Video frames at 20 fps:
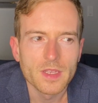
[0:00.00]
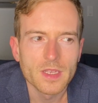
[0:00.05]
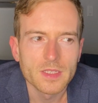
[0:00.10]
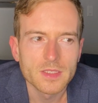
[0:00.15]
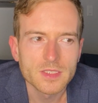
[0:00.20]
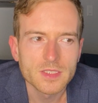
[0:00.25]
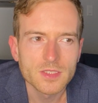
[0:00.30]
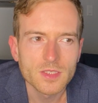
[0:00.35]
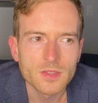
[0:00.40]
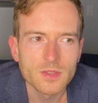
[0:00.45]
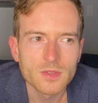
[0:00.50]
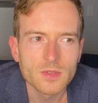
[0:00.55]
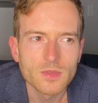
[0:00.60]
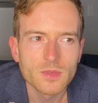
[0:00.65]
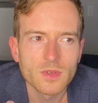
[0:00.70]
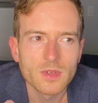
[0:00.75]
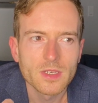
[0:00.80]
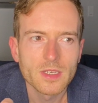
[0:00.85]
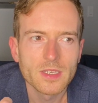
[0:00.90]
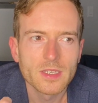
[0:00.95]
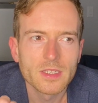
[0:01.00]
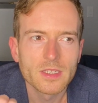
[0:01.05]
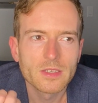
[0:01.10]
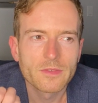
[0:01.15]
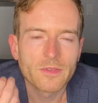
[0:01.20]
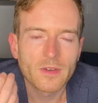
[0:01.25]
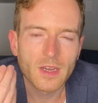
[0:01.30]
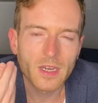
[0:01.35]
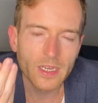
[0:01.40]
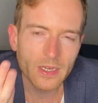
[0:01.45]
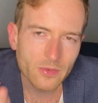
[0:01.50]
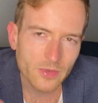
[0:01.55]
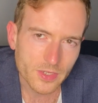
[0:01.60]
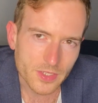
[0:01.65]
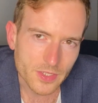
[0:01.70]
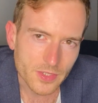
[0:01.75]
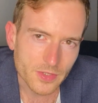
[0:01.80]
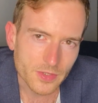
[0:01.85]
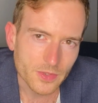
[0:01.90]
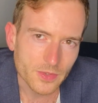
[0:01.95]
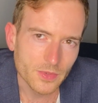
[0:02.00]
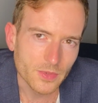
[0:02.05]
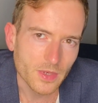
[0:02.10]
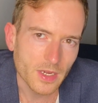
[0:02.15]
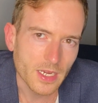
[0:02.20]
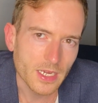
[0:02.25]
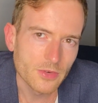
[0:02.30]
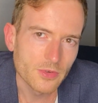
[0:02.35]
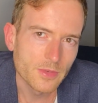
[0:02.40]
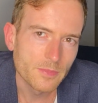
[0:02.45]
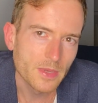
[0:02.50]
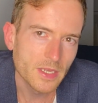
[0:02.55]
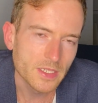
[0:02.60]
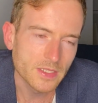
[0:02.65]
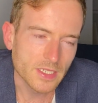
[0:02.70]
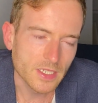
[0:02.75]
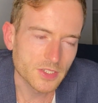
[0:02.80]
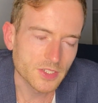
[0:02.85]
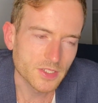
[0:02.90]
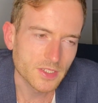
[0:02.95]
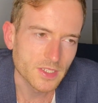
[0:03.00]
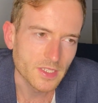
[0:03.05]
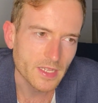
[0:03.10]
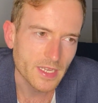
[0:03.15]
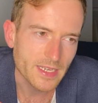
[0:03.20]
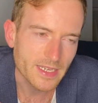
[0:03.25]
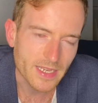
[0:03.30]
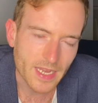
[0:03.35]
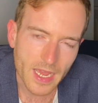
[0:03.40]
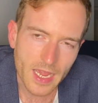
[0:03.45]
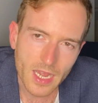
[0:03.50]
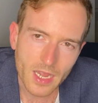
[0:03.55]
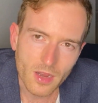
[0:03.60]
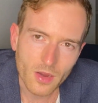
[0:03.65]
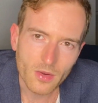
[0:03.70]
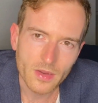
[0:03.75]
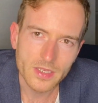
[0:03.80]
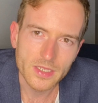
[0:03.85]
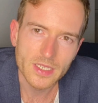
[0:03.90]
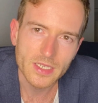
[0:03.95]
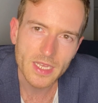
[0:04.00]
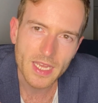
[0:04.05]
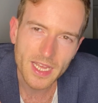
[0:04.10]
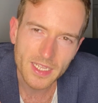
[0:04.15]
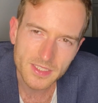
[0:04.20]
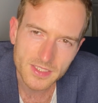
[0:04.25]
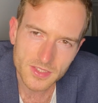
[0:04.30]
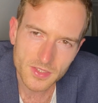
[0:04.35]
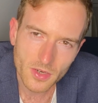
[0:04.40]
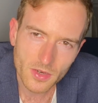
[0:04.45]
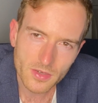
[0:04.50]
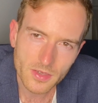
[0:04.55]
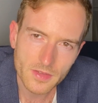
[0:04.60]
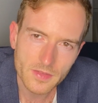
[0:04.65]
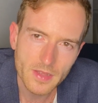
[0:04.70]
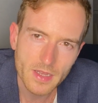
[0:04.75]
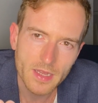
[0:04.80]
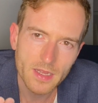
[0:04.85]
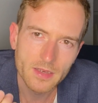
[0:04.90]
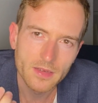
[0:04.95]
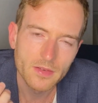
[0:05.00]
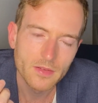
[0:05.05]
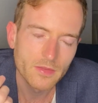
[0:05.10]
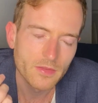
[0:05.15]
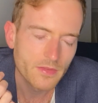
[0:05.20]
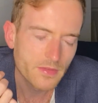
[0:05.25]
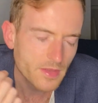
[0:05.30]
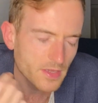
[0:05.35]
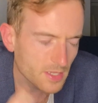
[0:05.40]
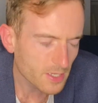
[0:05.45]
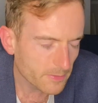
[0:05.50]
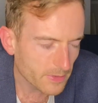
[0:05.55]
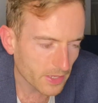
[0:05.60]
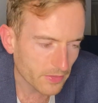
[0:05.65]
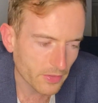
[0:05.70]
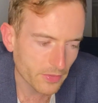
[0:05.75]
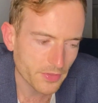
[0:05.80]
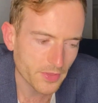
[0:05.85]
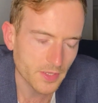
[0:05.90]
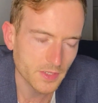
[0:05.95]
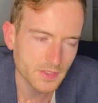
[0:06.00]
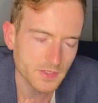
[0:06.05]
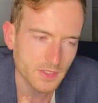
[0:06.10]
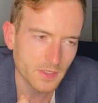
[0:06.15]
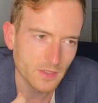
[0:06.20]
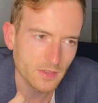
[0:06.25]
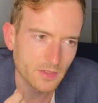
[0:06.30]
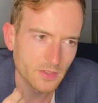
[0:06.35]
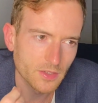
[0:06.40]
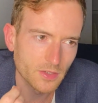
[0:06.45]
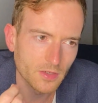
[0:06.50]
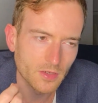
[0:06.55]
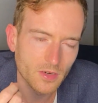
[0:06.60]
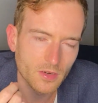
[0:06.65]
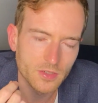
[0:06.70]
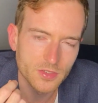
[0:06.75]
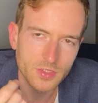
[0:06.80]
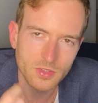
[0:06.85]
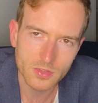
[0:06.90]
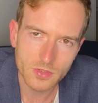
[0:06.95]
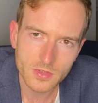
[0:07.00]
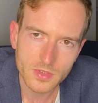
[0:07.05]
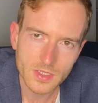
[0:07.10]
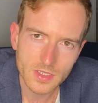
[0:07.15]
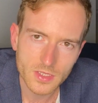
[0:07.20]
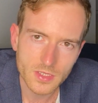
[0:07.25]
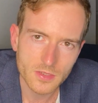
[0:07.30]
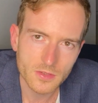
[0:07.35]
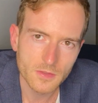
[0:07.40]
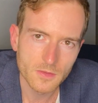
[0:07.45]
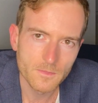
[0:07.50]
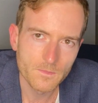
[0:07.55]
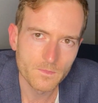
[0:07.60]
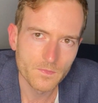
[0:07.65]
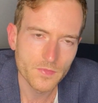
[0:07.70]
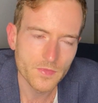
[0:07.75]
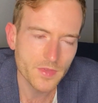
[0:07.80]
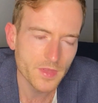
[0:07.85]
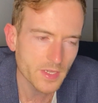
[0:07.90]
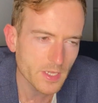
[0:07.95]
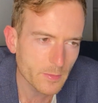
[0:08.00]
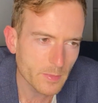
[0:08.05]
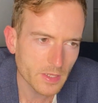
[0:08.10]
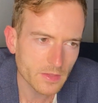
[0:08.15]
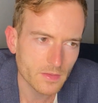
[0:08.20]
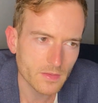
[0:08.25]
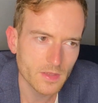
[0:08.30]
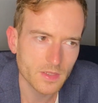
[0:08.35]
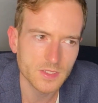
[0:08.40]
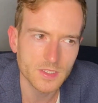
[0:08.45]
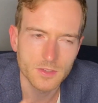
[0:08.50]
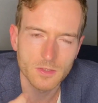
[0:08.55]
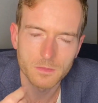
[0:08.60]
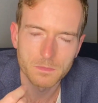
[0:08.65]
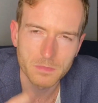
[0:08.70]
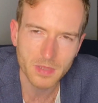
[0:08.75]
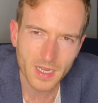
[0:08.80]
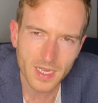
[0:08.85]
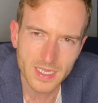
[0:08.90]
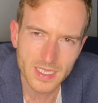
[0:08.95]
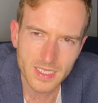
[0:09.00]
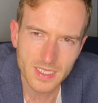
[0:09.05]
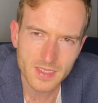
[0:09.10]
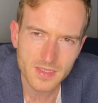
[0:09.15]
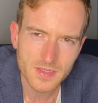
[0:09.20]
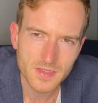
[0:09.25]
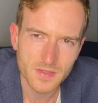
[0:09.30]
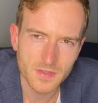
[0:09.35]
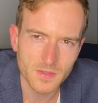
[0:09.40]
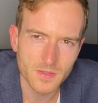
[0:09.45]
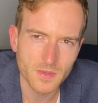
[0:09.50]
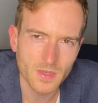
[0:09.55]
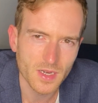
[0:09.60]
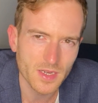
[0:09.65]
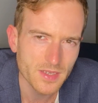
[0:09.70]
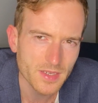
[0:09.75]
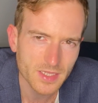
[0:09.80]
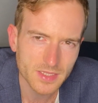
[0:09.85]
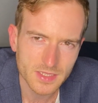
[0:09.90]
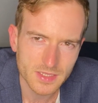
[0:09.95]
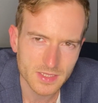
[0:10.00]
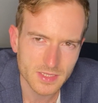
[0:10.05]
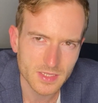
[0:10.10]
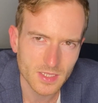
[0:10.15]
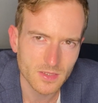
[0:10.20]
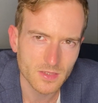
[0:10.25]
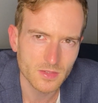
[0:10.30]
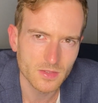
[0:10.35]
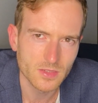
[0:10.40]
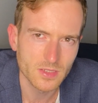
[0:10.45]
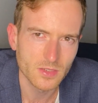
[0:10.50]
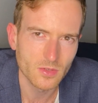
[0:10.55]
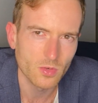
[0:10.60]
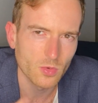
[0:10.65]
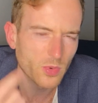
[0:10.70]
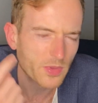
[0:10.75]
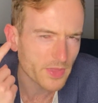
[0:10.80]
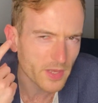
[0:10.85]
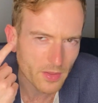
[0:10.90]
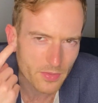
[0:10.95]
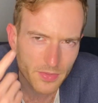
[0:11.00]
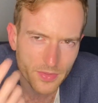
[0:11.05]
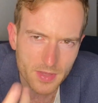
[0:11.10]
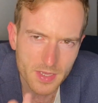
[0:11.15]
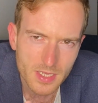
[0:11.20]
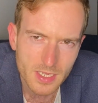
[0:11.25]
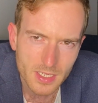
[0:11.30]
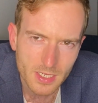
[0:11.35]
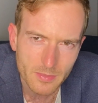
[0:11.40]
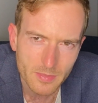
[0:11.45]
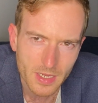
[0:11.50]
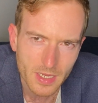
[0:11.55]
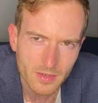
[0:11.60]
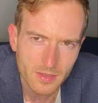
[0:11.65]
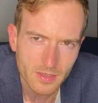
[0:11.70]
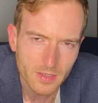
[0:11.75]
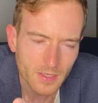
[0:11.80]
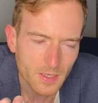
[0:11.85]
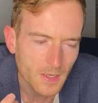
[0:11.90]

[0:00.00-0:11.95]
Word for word: And so, if I were you, I would pay attention to that now and get a head start on that. Think about the things that are diluting you Think about the things that you're buying into unnecessarily or without thinking about it.